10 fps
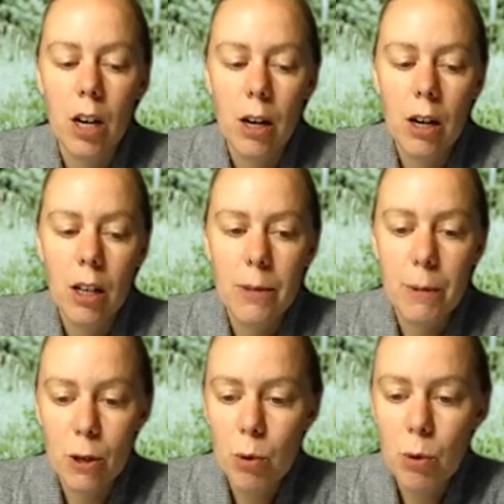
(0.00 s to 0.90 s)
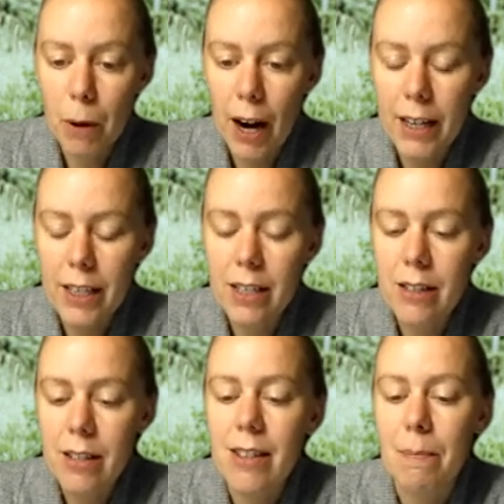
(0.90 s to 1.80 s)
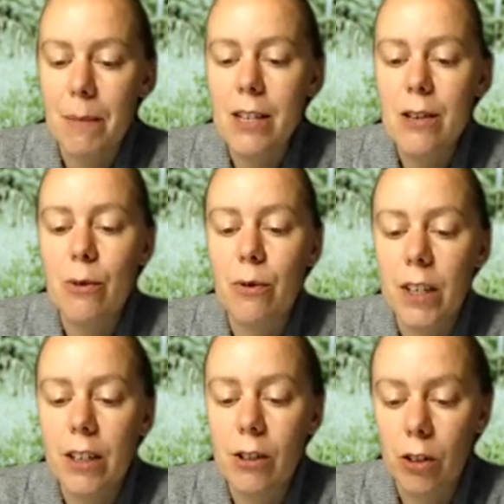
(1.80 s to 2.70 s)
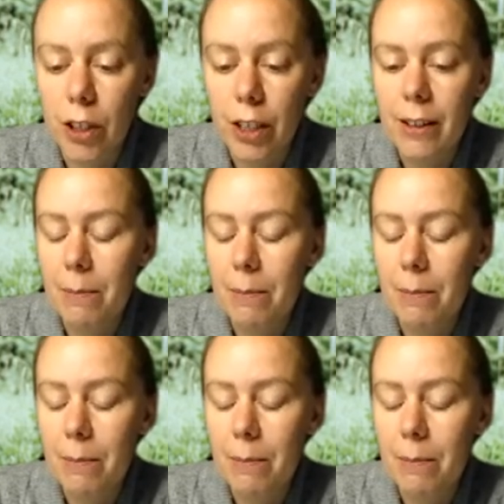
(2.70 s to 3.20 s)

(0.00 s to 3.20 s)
spiritual practices that make you feel good,